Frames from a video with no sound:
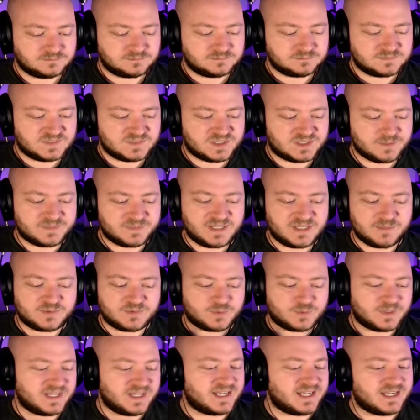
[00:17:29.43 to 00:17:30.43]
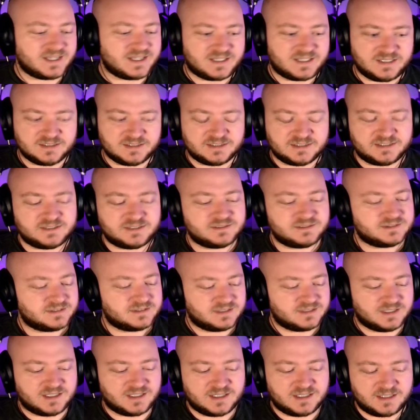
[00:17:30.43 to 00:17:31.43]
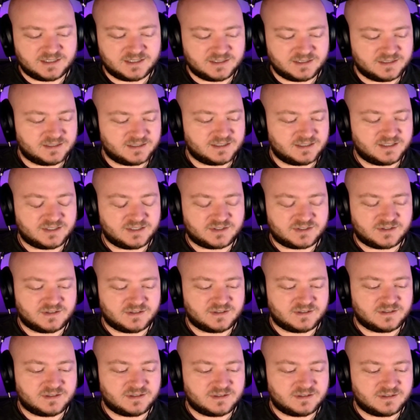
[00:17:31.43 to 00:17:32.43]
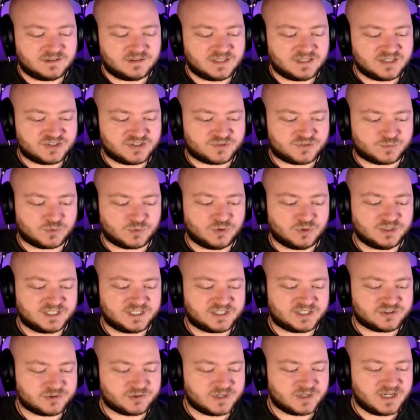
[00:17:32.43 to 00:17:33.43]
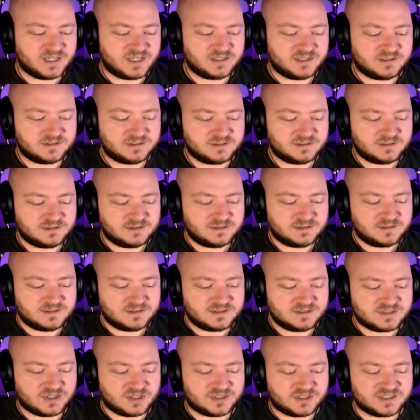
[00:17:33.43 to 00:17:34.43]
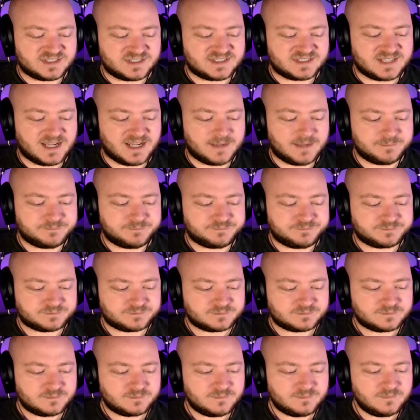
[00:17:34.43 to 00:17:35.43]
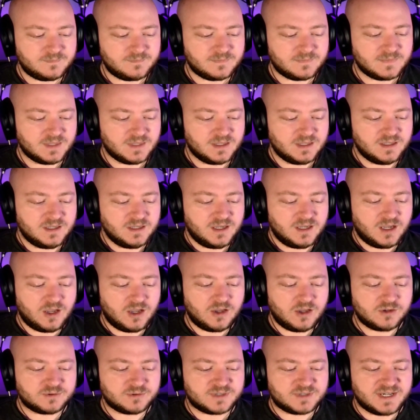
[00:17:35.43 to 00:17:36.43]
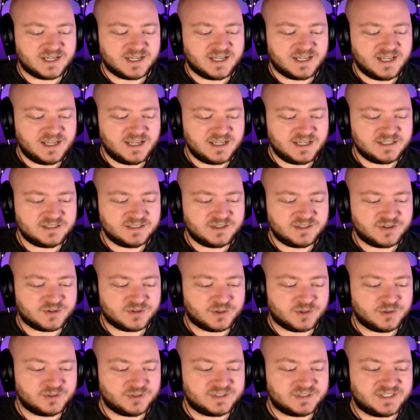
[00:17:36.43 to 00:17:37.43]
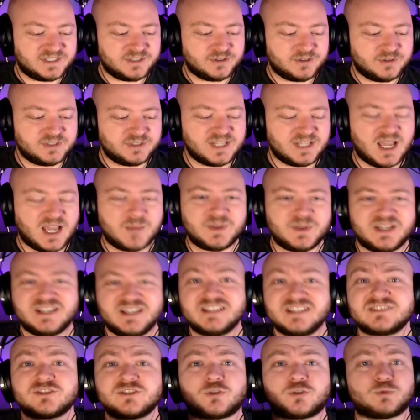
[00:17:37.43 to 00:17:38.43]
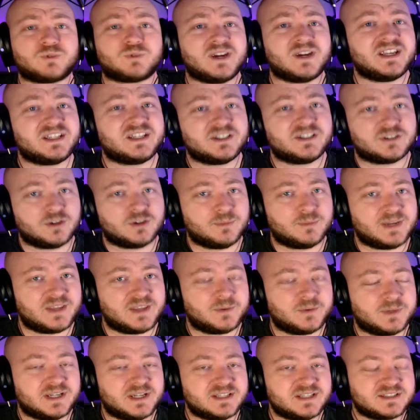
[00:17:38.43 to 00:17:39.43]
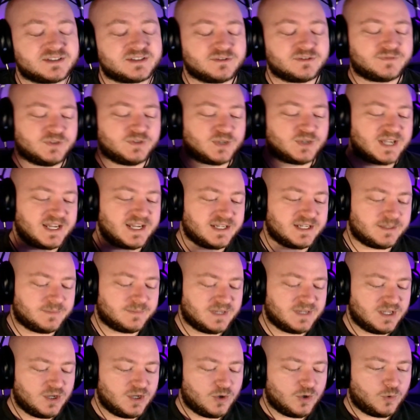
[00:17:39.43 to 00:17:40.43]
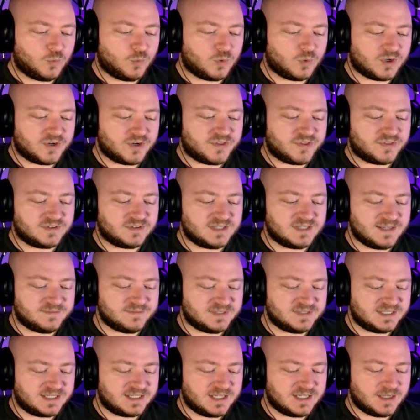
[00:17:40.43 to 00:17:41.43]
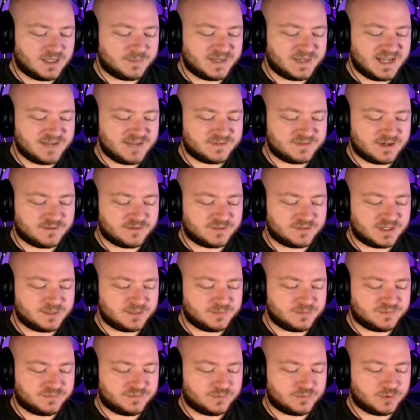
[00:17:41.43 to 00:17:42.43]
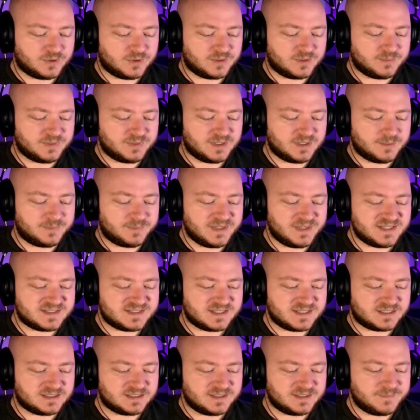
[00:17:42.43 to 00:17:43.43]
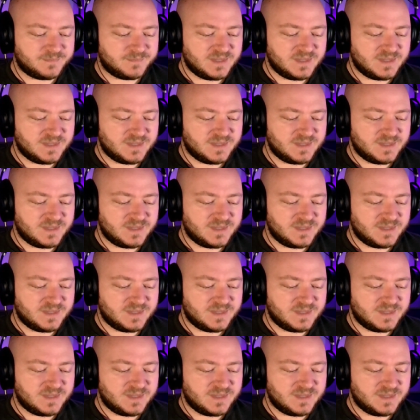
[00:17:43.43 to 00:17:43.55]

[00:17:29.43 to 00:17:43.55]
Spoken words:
Some teams, when they get healing, they just roll like a train. It's hard to stop. All right, and another old hero, Yabe. He is a great hero, by the way. So if you get him, worth leveling up. I have covered him before, but basically